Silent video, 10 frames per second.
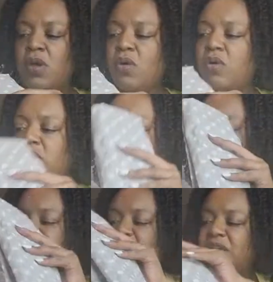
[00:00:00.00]
on the
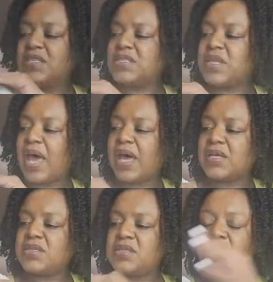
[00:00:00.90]
gift list
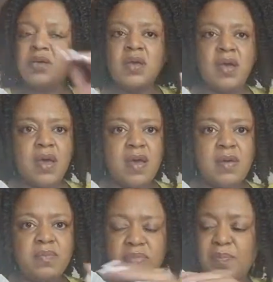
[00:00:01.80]
as
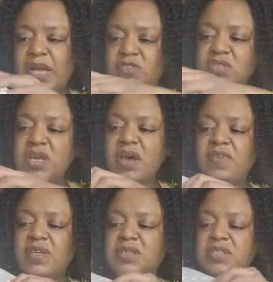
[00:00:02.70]
um mattress
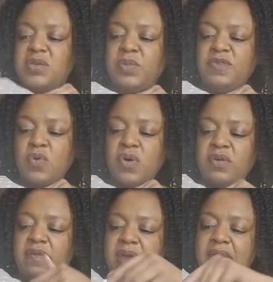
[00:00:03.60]
covers. So we've got
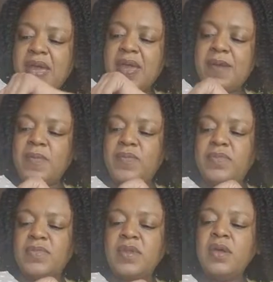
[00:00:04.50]
grey,
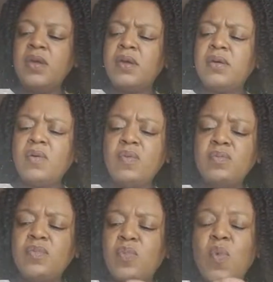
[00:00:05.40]

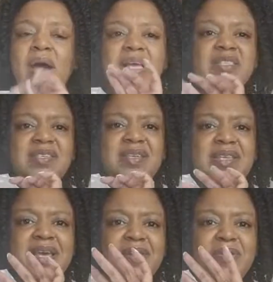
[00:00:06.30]
um, white and
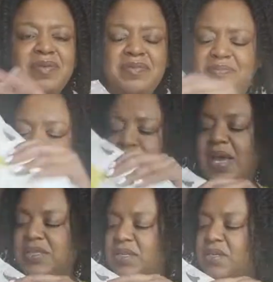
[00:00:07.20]
yellow
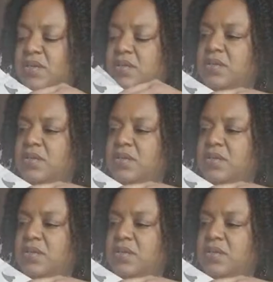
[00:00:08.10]
pattern.